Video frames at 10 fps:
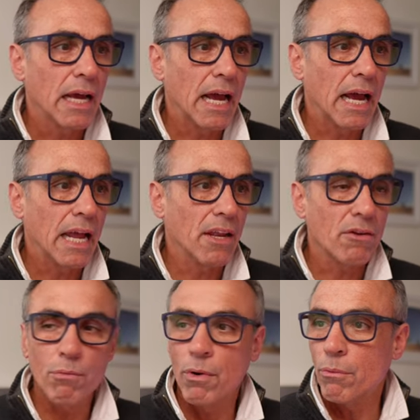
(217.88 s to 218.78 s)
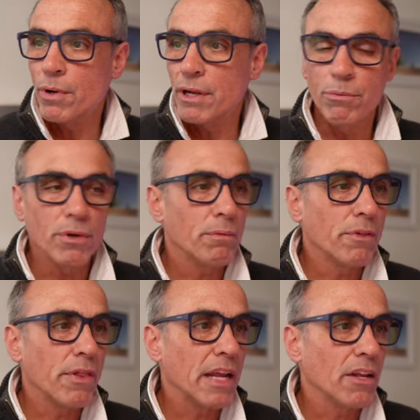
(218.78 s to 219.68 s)
And what we would
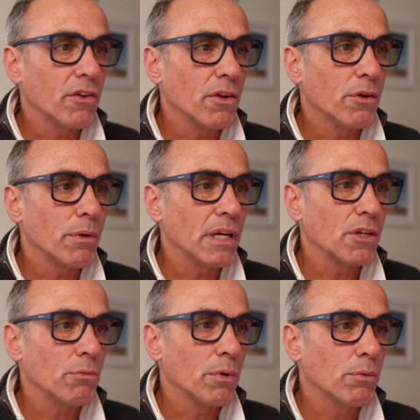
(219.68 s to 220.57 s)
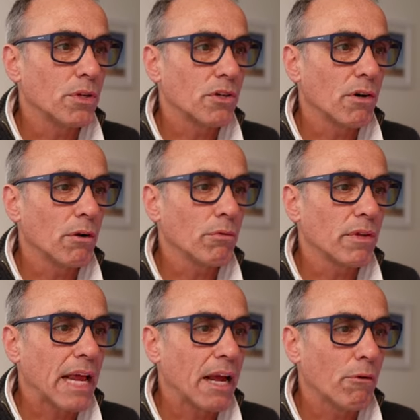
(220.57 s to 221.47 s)
then do is we would scroll
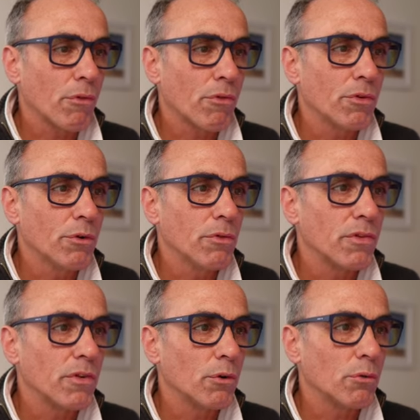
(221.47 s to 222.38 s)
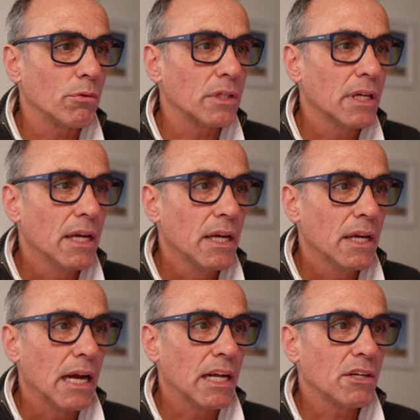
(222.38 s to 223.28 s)
down through the tools,
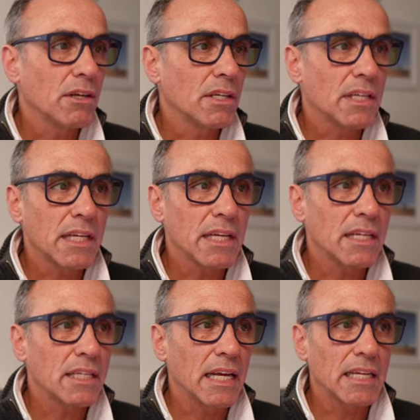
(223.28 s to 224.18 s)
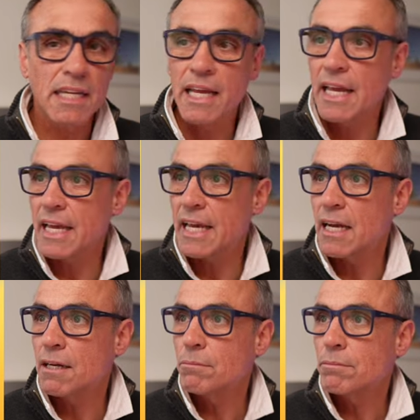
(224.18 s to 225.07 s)
and you can see it says
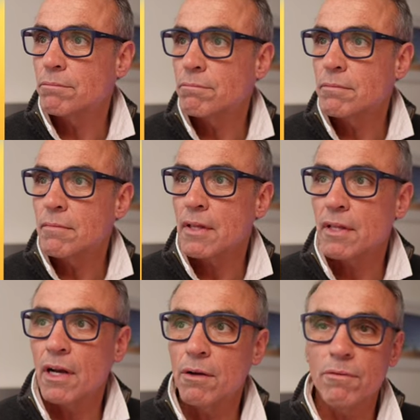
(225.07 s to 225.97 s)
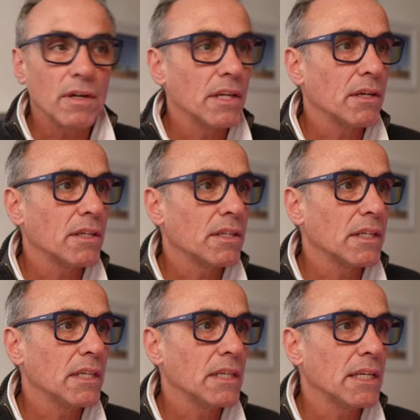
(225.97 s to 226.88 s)
here, hopefully you can
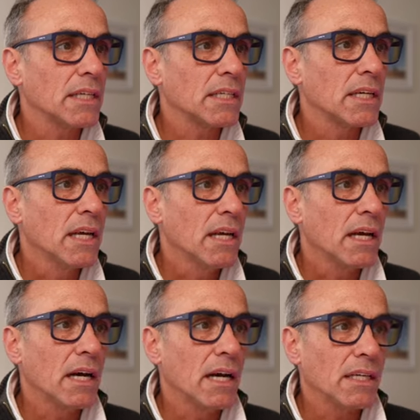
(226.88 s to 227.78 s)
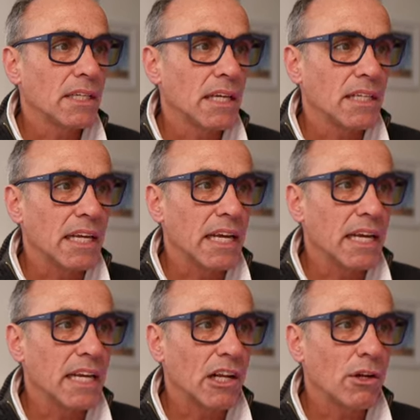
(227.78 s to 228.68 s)
see this, it says
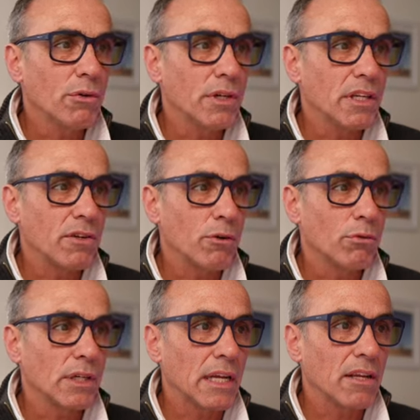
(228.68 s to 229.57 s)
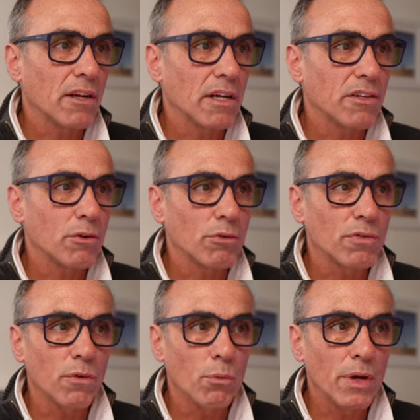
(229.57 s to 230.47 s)
included tools, NDI tools
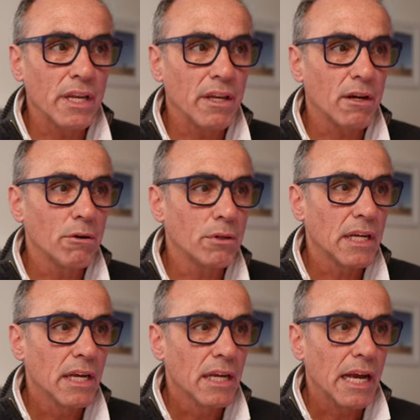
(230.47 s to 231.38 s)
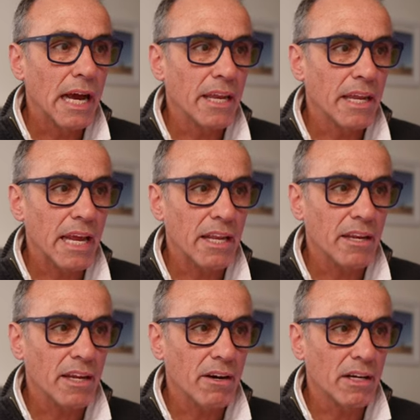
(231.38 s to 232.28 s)
for Windows and
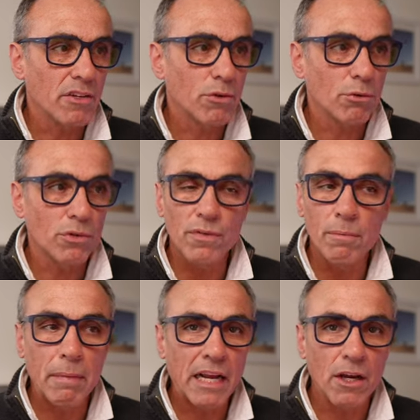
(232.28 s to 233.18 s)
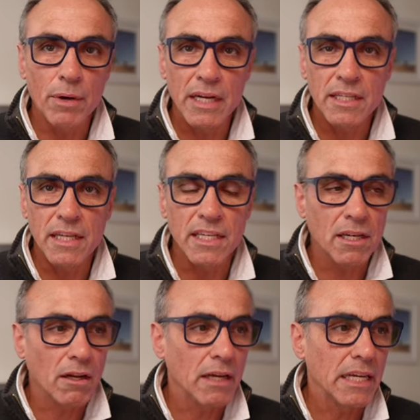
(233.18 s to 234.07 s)
NDI tools for macOS. They're
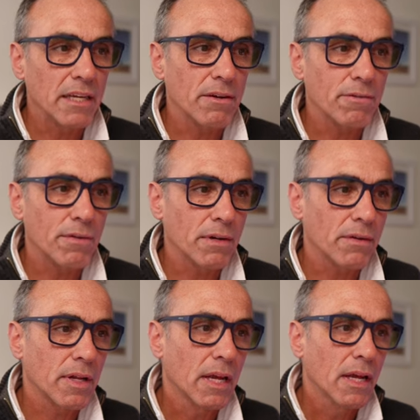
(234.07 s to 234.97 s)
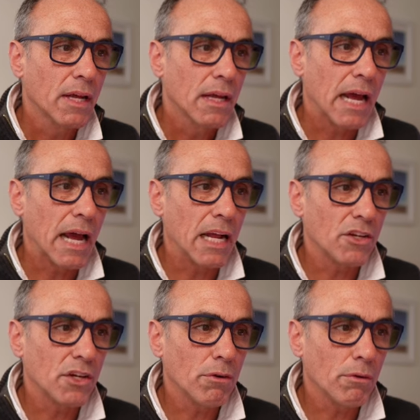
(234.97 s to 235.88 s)
slightly different,
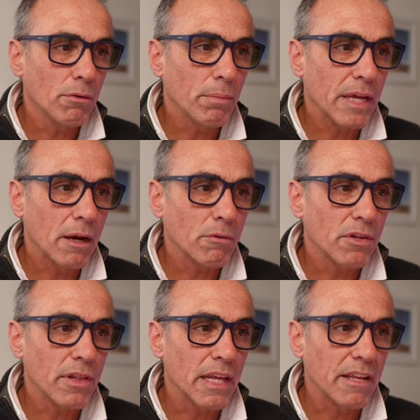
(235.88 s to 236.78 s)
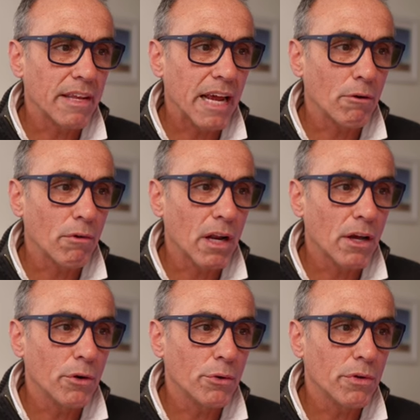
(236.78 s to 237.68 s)
and you'll be able to then
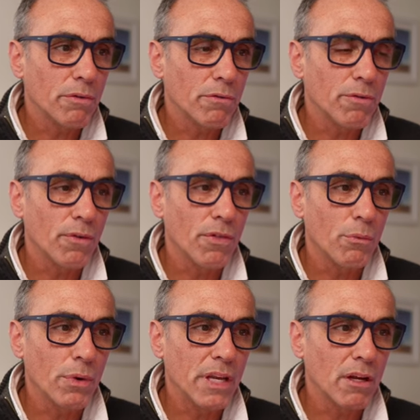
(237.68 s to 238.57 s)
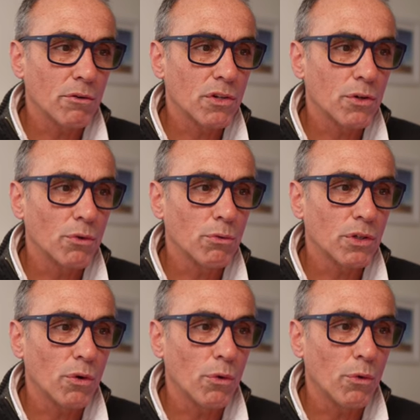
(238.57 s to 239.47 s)
download for the Windows tools
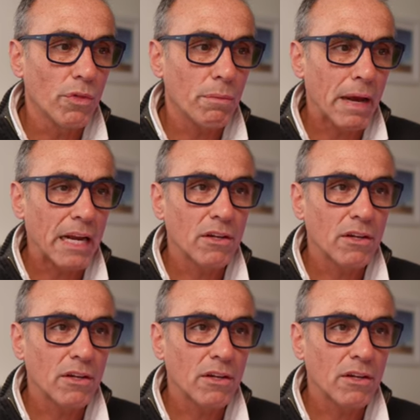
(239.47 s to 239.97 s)
or the Mac